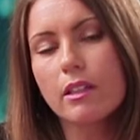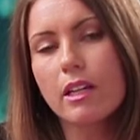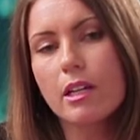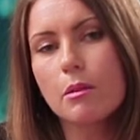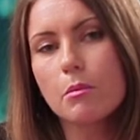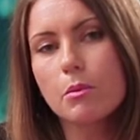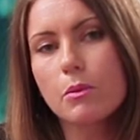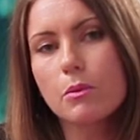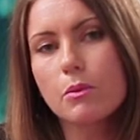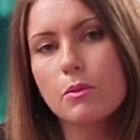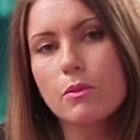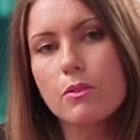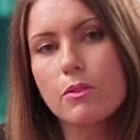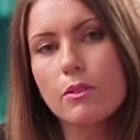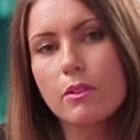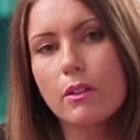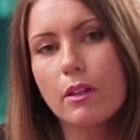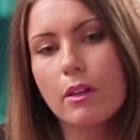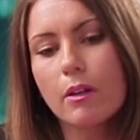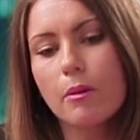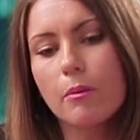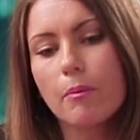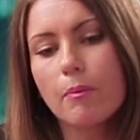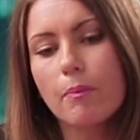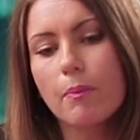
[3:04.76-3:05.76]
enables
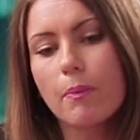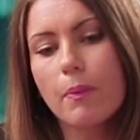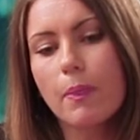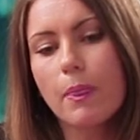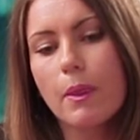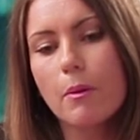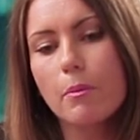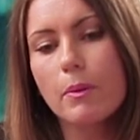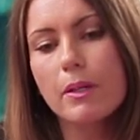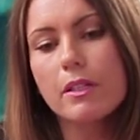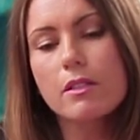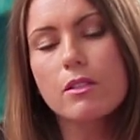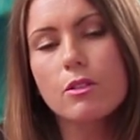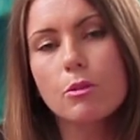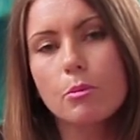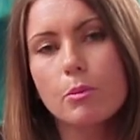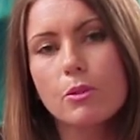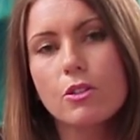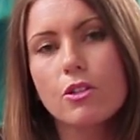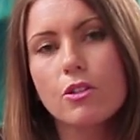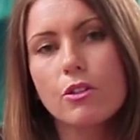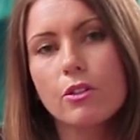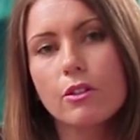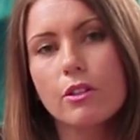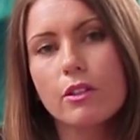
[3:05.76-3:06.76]
the best
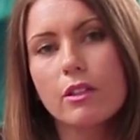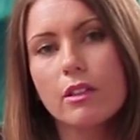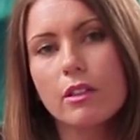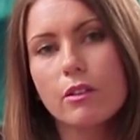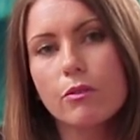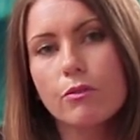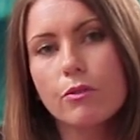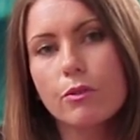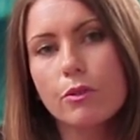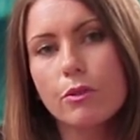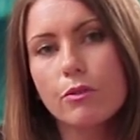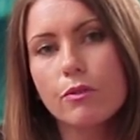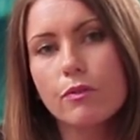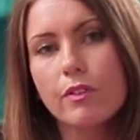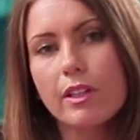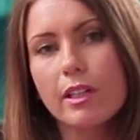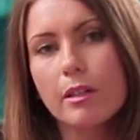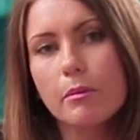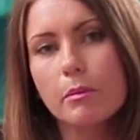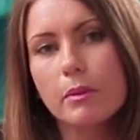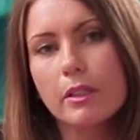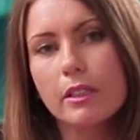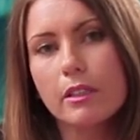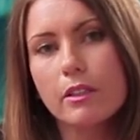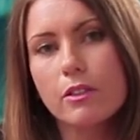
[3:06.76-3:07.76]
opportunity for a
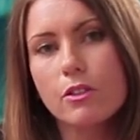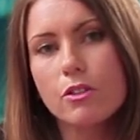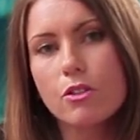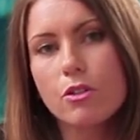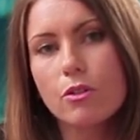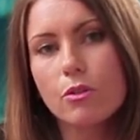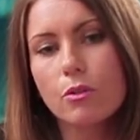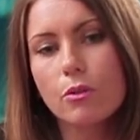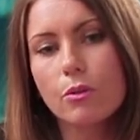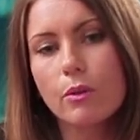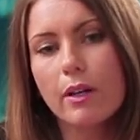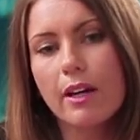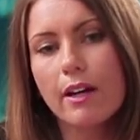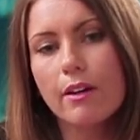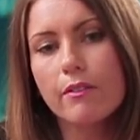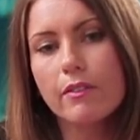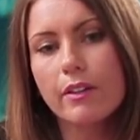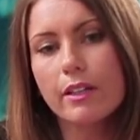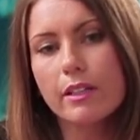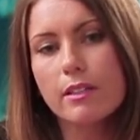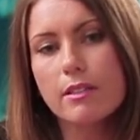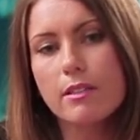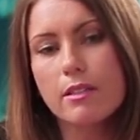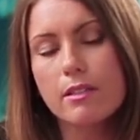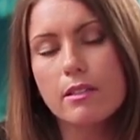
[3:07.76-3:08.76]
family to have
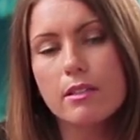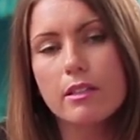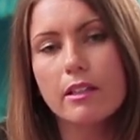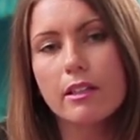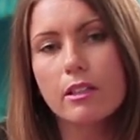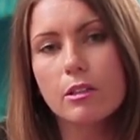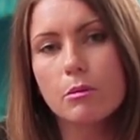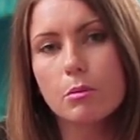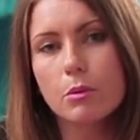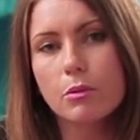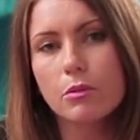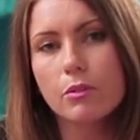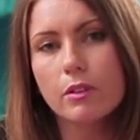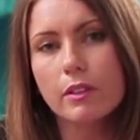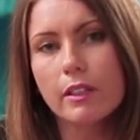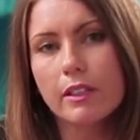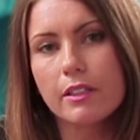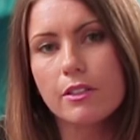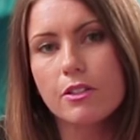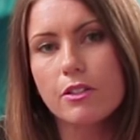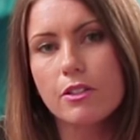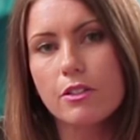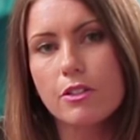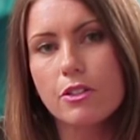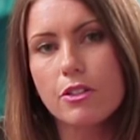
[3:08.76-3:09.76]
a sustainable
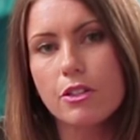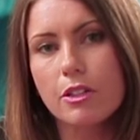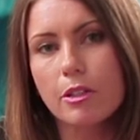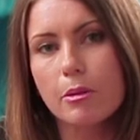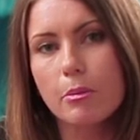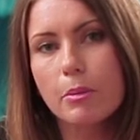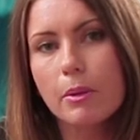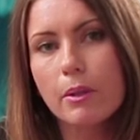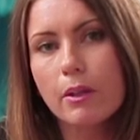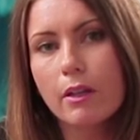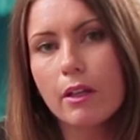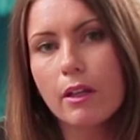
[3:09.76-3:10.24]
relationship